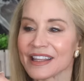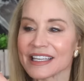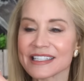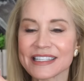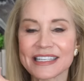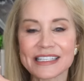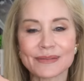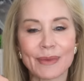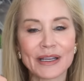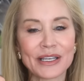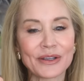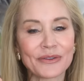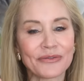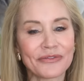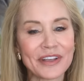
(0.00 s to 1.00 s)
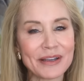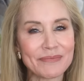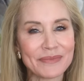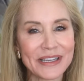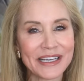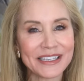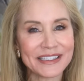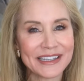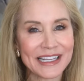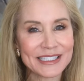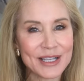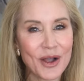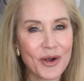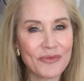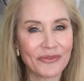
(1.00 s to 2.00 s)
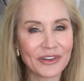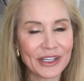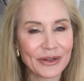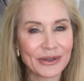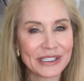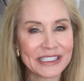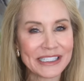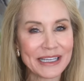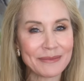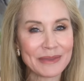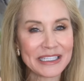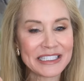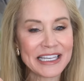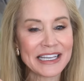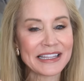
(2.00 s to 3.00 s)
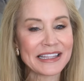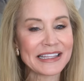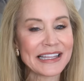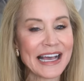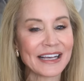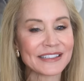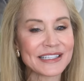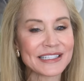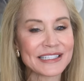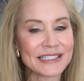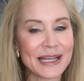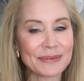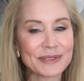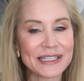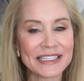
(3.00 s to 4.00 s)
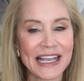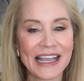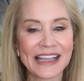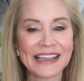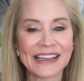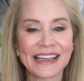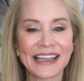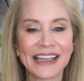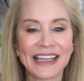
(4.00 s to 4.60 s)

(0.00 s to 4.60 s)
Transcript: This is my new Fitbit that's hopefully going to get me 10,000 steps a day.